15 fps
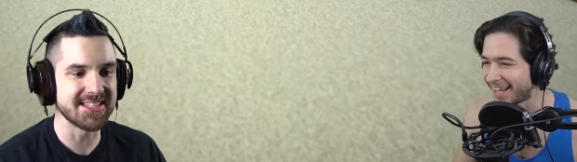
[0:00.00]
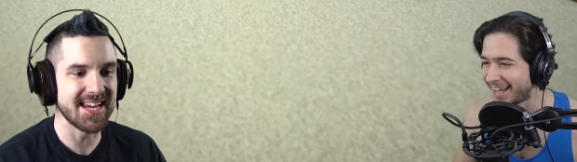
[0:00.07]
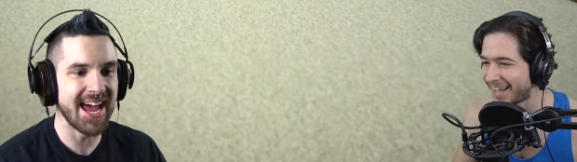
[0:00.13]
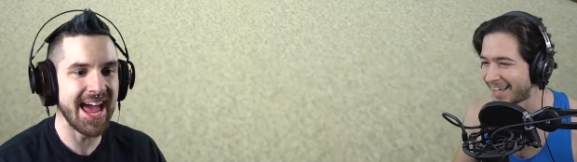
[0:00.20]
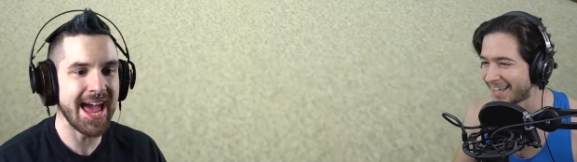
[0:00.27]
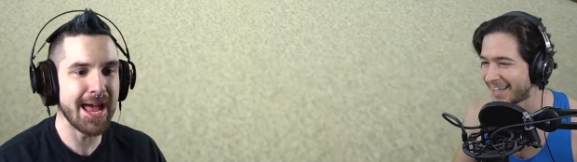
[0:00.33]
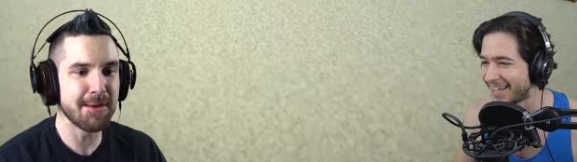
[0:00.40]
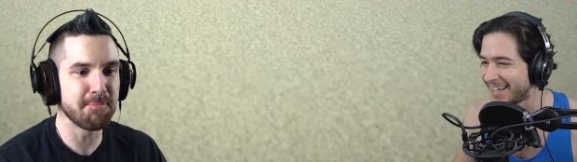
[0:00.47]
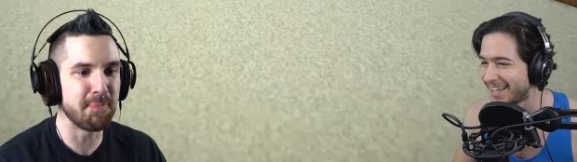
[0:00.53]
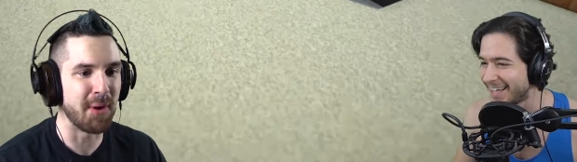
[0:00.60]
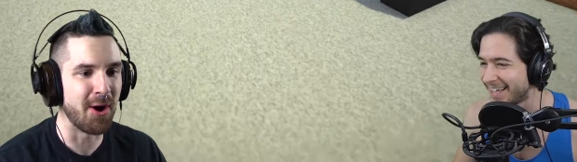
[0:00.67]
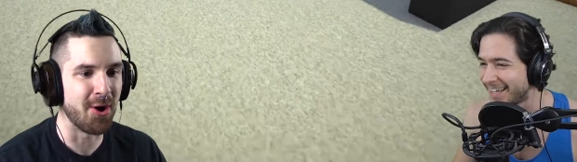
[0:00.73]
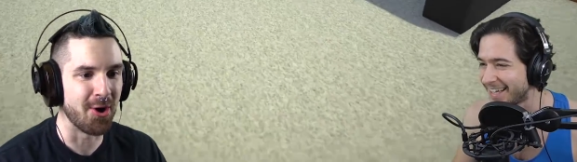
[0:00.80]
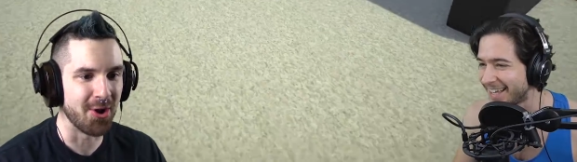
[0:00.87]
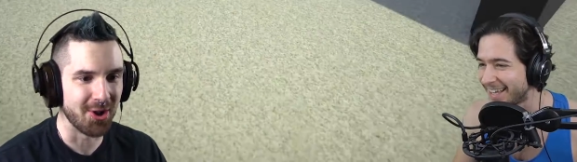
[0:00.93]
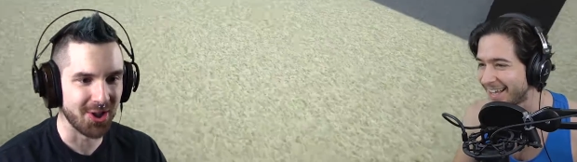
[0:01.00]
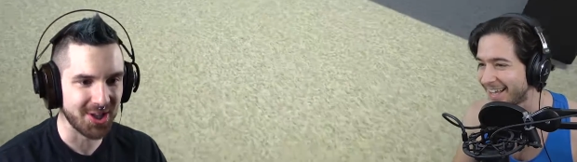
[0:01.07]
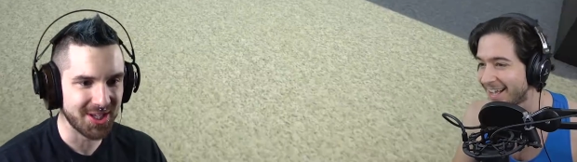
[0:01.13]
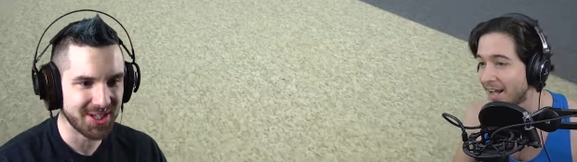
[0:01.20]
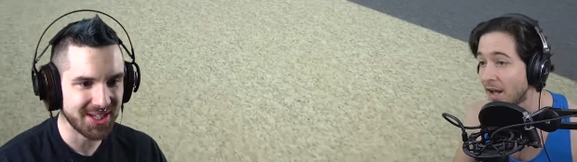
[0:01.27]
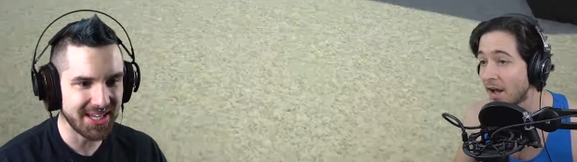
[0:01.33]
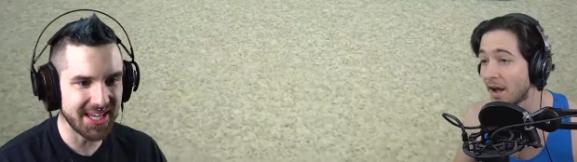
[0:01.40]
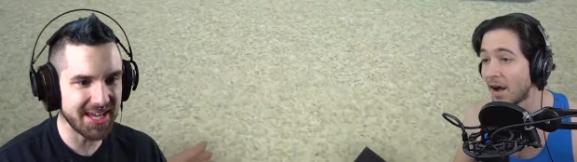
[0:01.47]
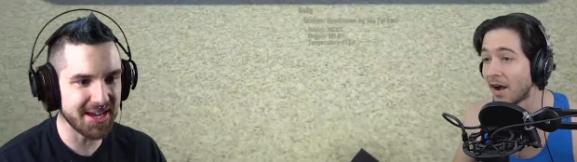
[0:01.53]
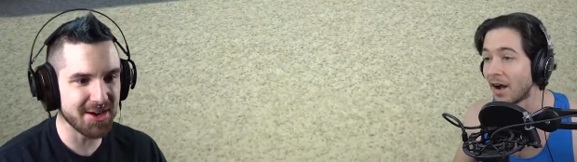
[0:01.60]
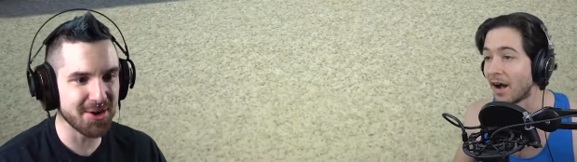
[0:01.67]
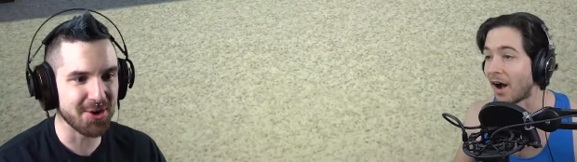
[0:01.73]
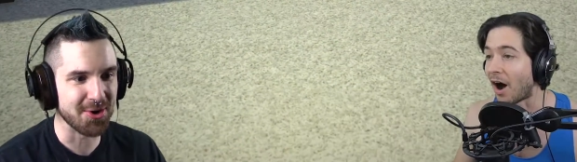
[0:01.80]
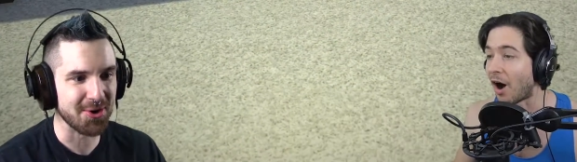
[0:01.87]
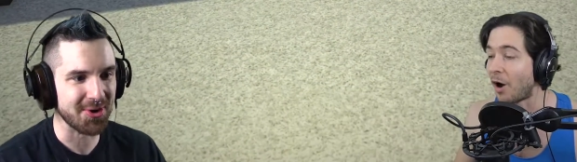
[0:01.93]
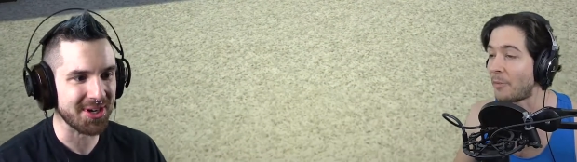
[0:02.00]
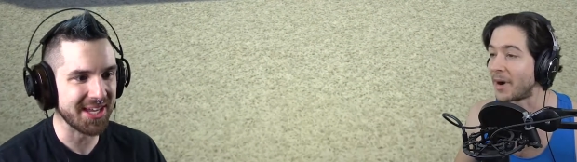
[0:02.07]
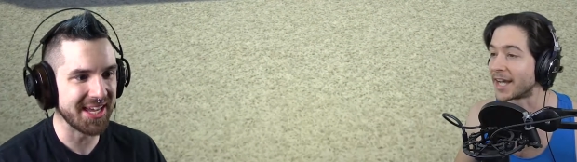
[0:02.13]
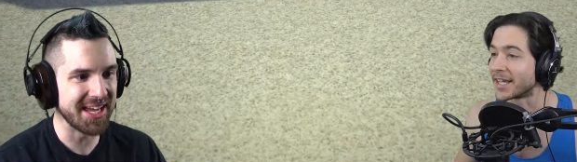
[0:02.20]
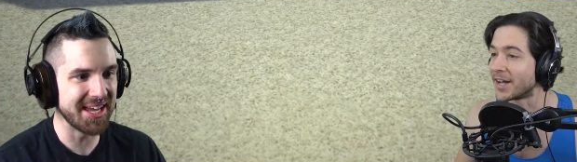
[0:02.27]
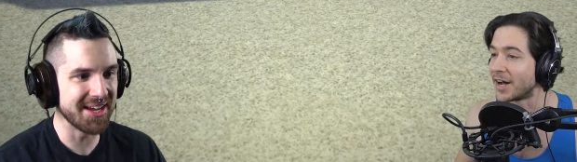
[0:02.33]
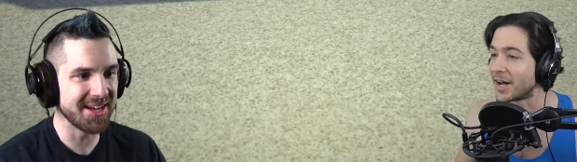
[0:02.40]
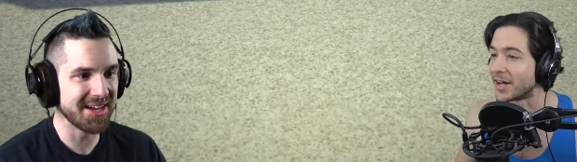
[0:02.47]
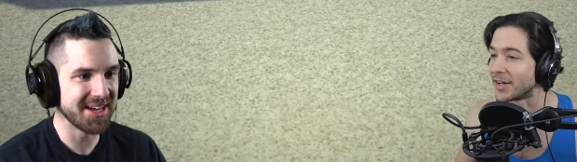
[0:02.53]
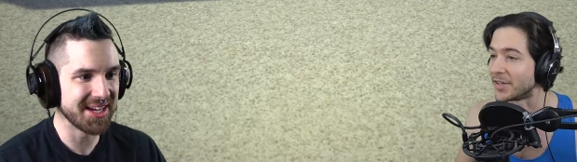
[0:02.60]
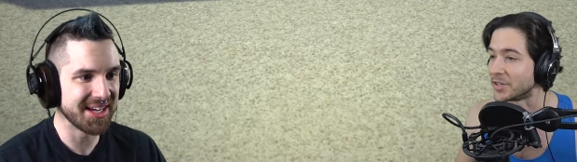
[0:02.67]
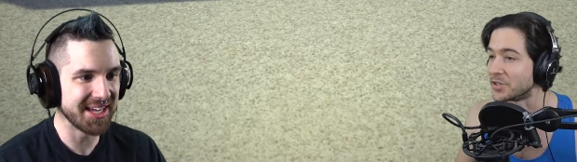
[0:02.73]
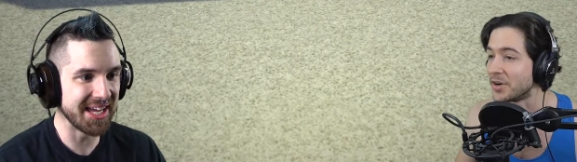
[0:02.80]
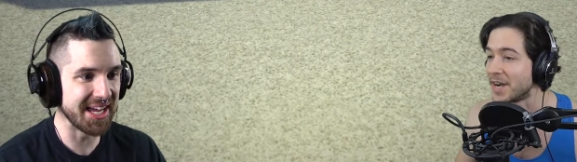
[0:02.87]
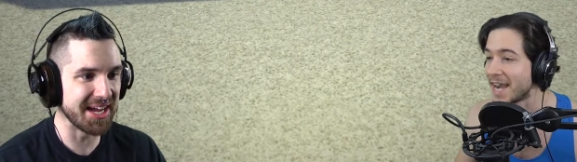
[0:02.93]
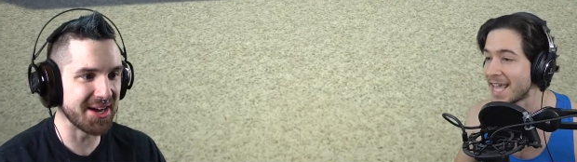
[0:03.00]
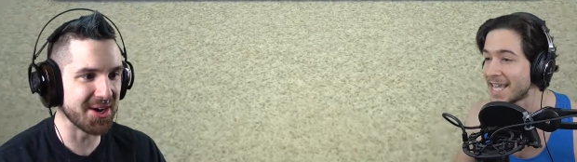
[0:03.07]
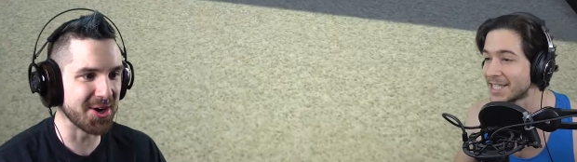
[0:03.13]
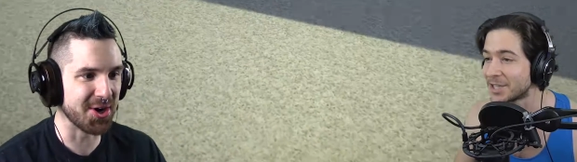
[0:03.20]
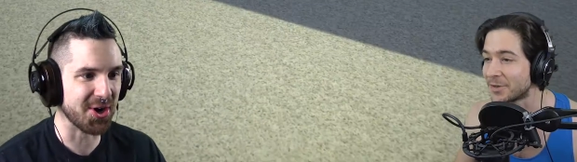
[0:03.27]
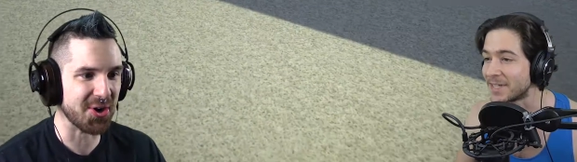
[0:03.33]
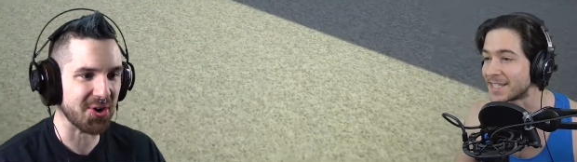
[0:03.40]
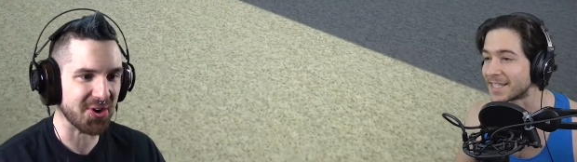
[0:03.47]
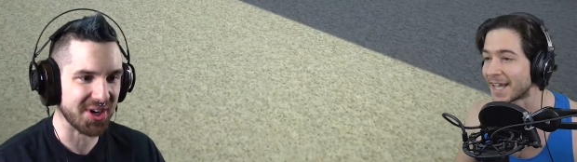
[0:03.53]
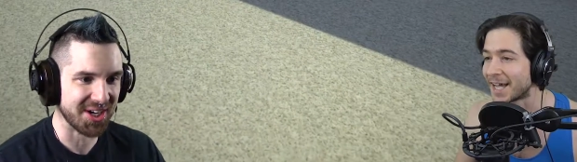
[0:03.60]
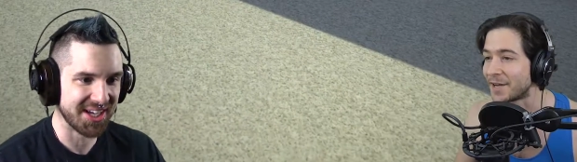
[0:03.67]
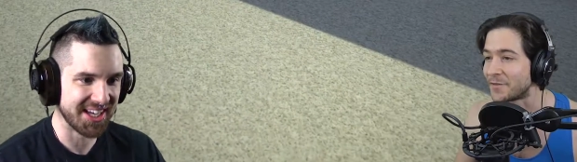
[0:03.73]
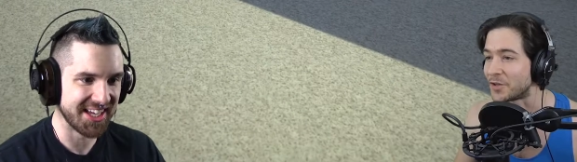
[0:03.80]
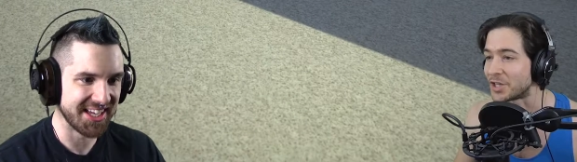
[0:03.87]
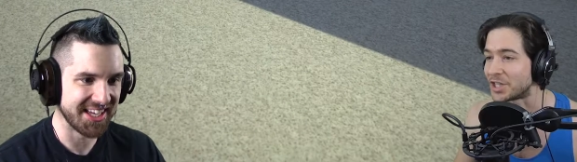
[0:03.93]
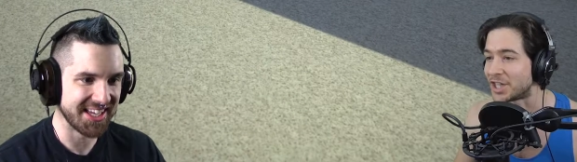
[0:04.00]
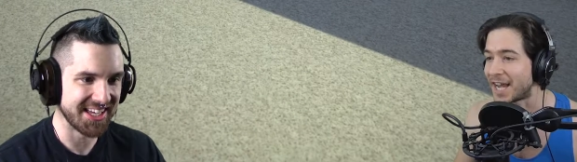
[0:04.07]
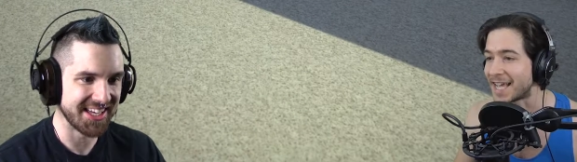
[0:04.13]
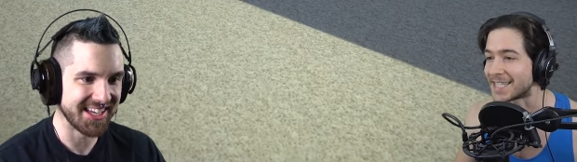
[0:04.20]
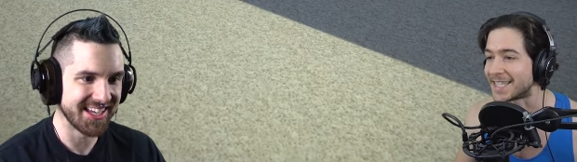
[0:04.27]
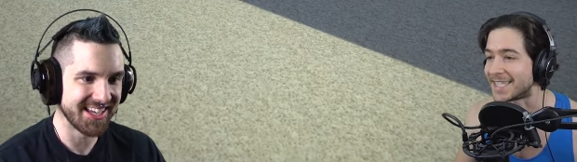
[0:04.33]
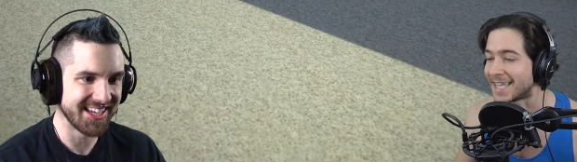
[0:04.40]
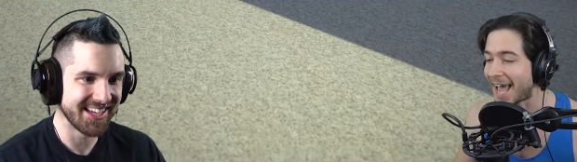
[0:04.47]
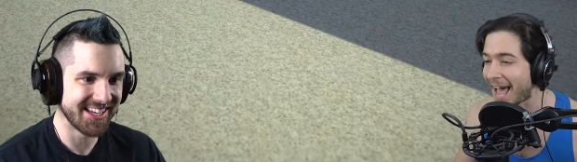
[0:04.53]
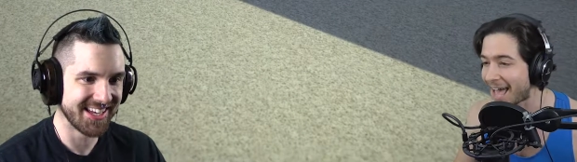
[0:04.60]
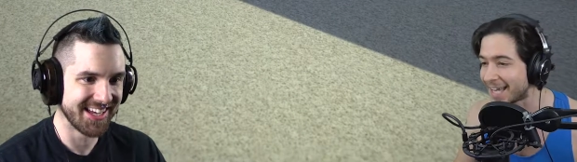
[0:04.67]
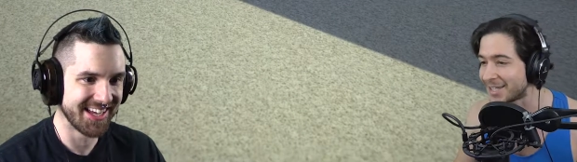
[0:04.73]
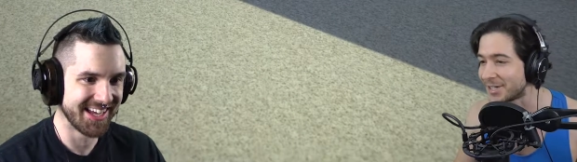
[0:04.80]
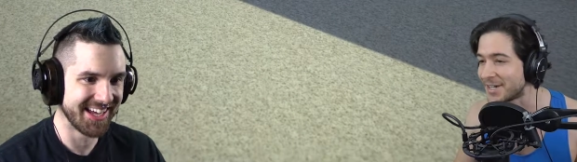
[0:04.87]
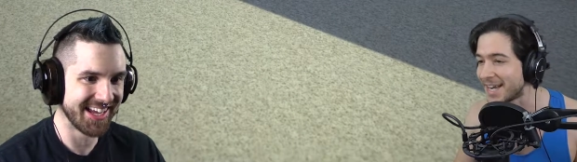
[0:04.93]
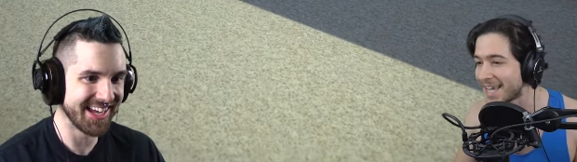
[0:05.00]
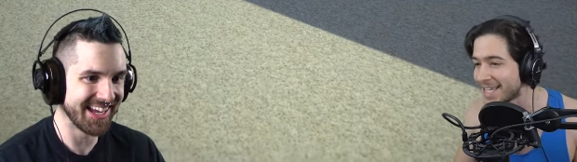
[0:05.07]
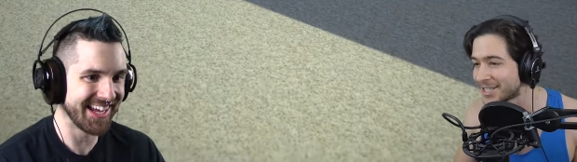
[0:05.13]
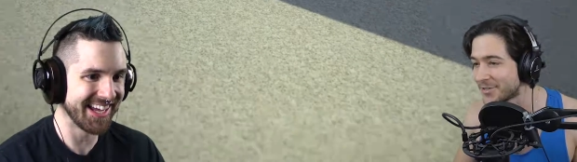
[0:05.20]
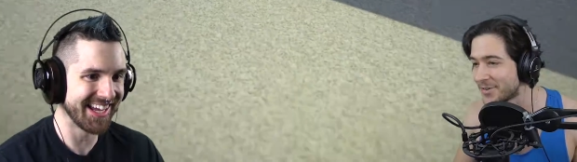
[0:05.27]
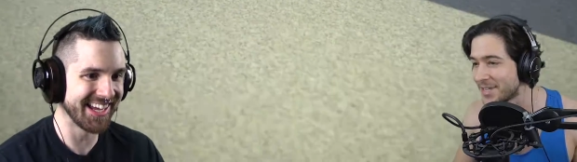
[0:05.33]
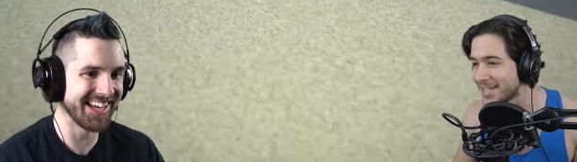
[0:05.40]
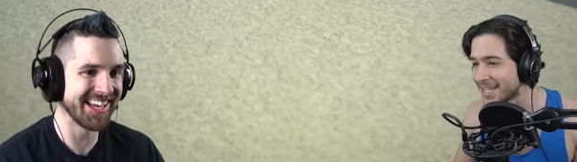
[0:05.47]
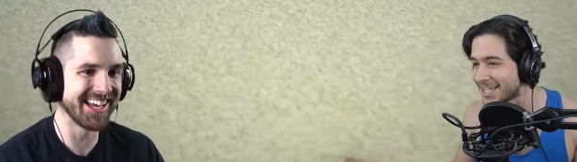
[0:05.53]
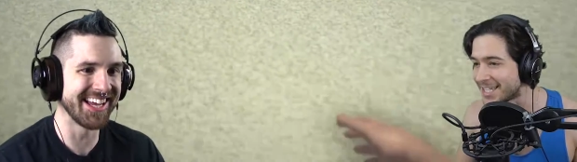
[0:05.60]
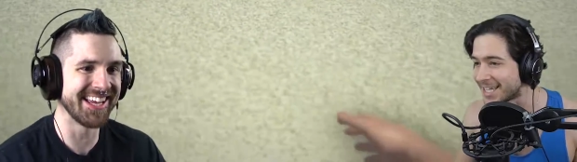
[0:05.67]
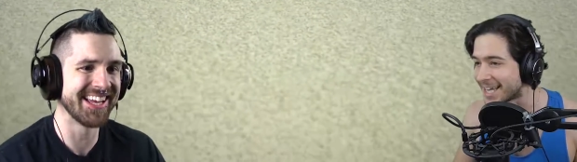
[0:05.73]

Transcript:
Speaker 1: tadpole. Ew. Oh my God. Your knees are inside of your chest, Dad. Your knees are in your